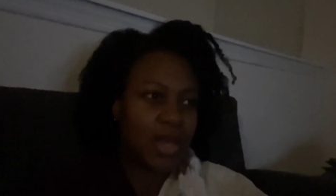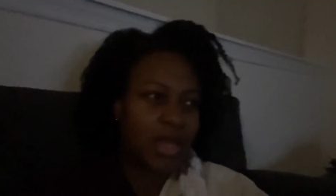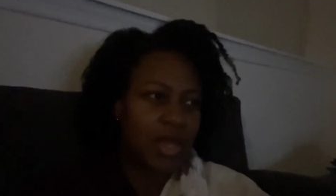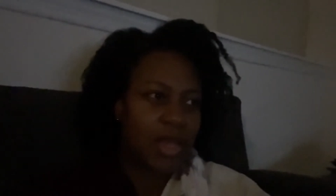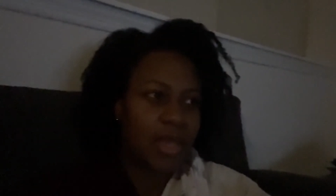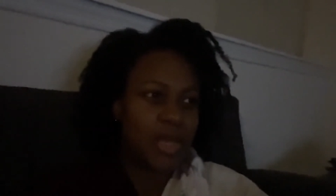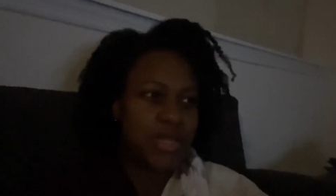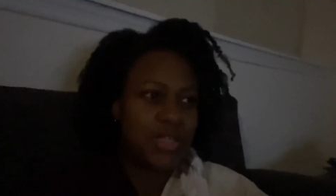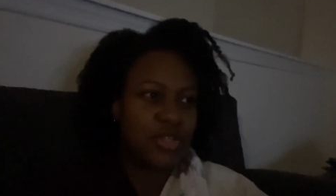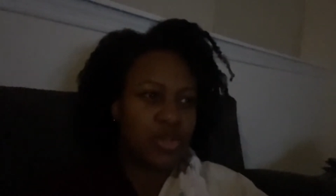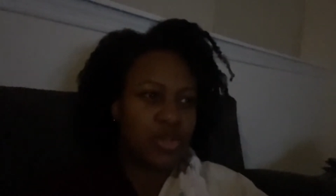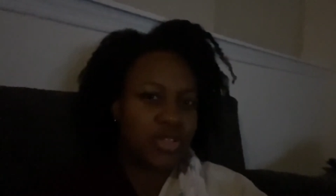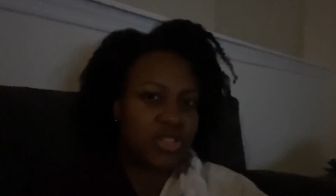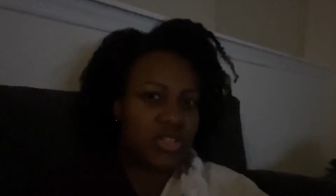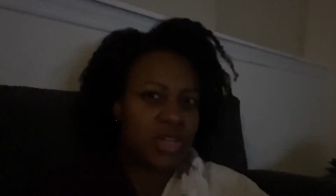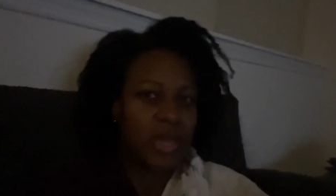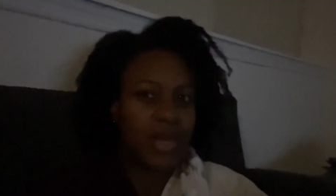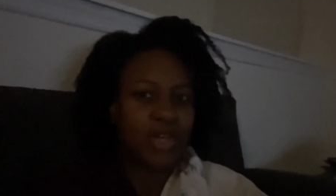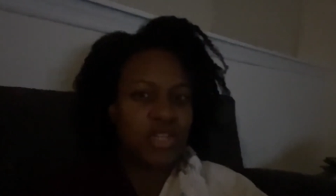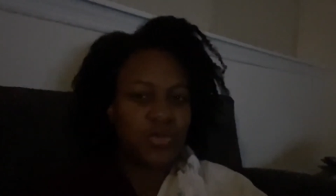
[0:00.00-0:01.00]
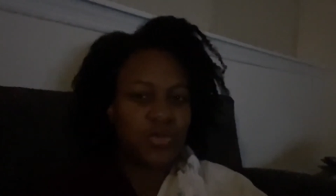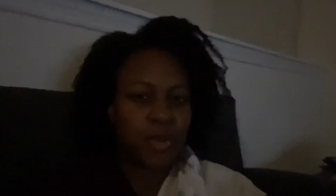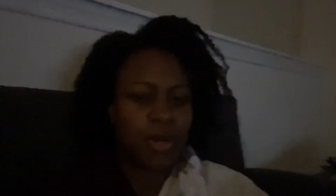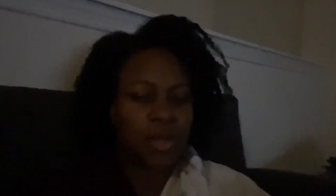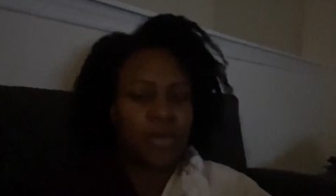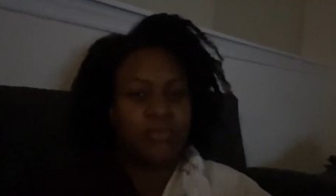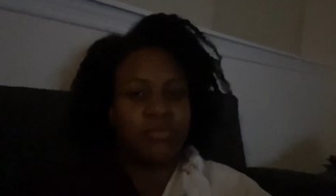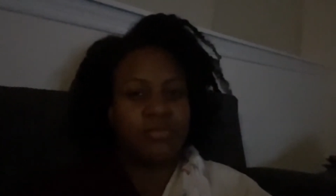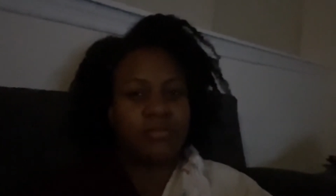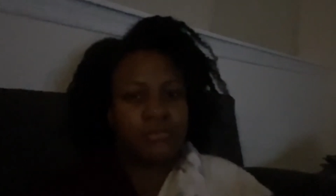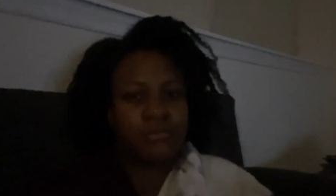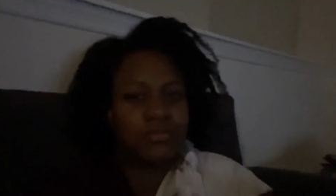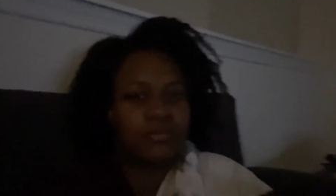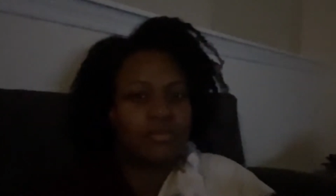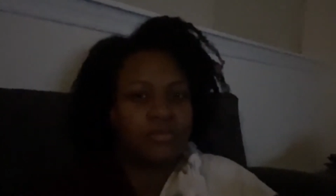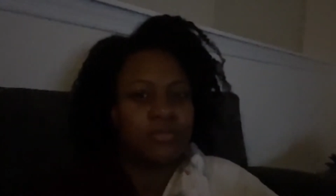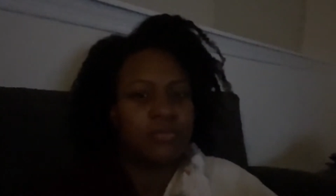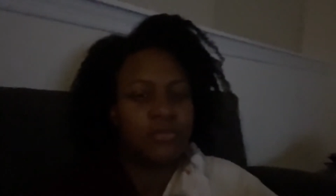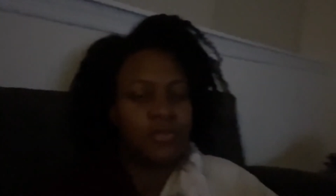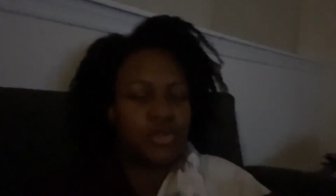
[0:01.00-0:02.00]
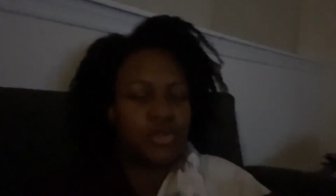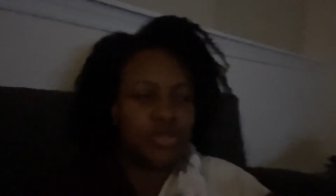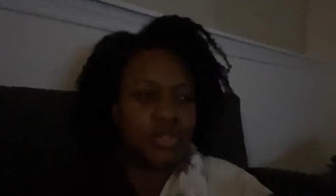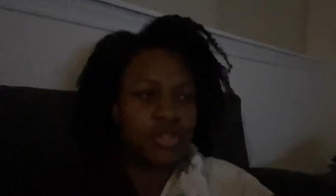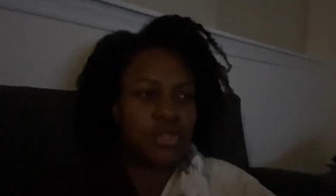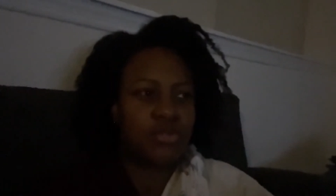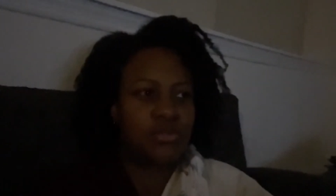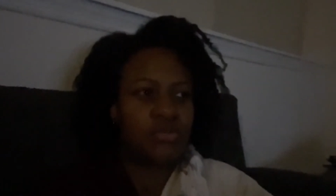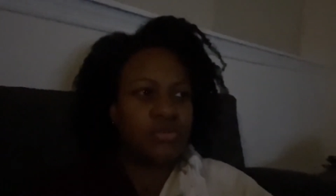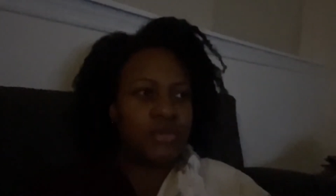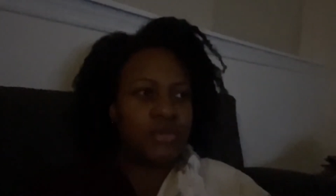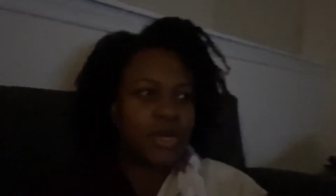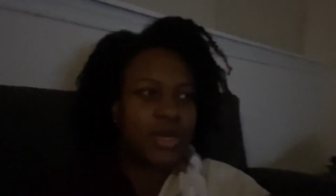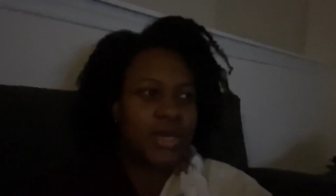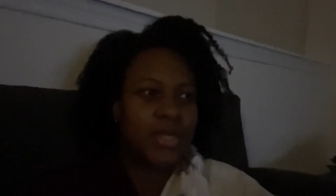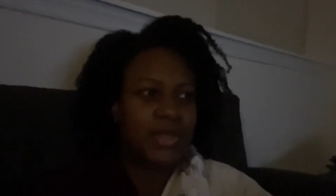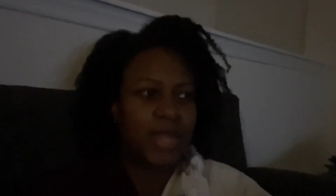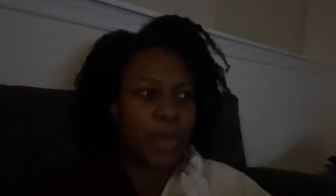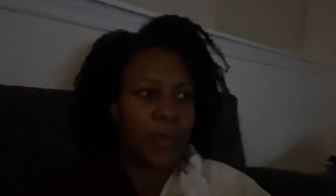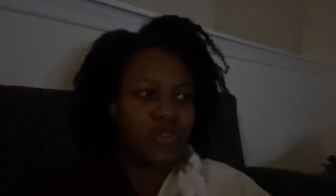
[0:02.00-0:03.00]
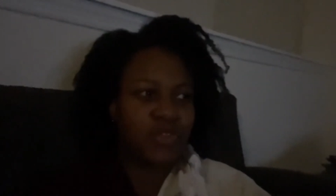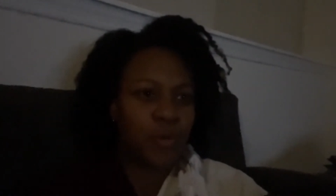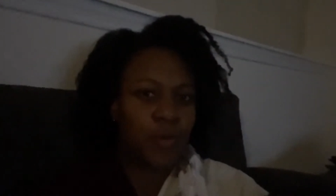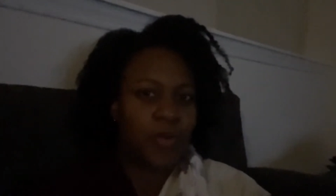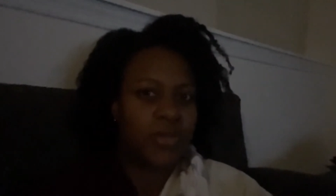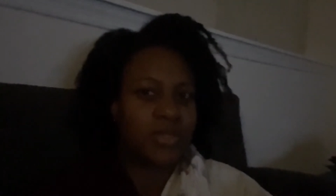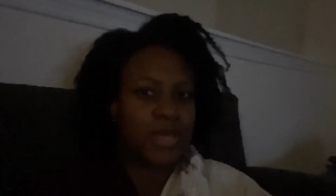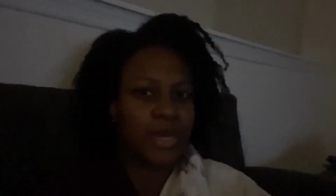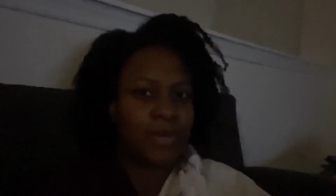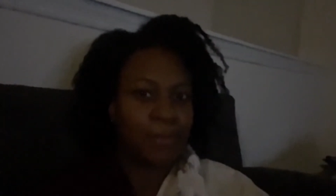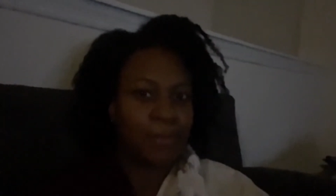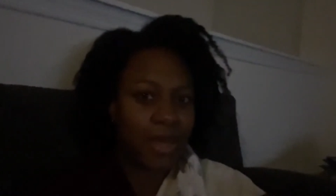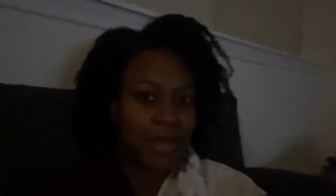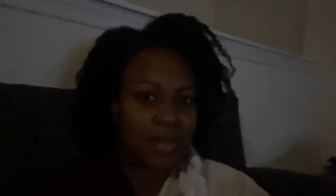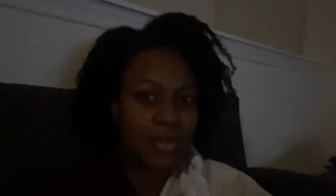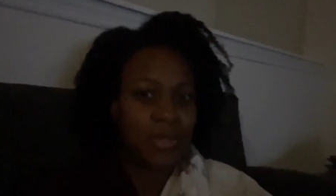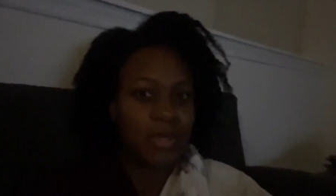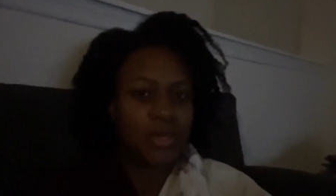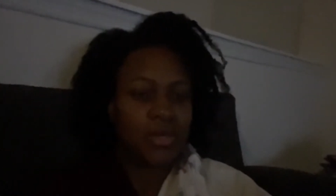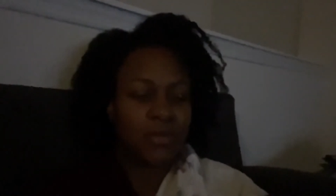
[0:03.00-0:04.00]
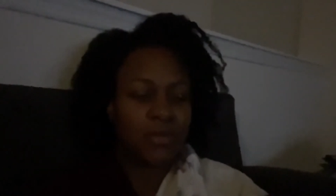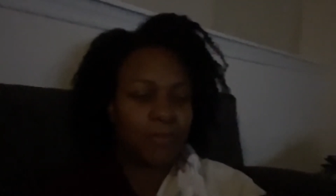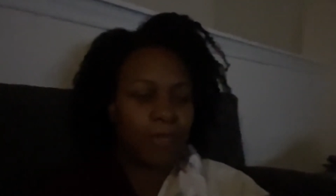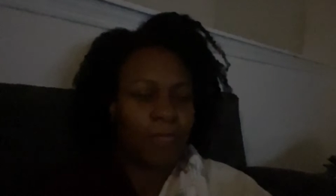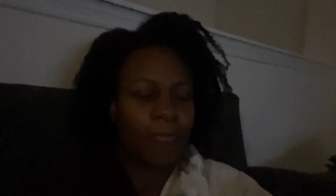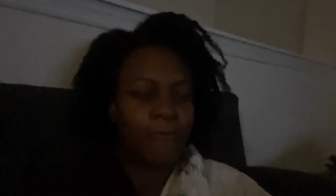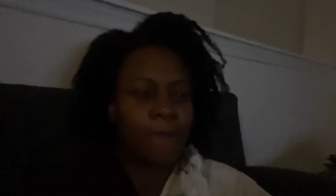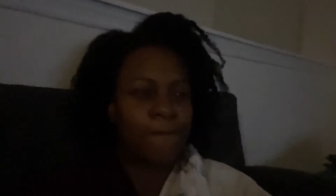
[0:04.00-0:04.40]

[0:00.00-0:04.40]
And so that's kind of just what I'm used to. That was always like my thing.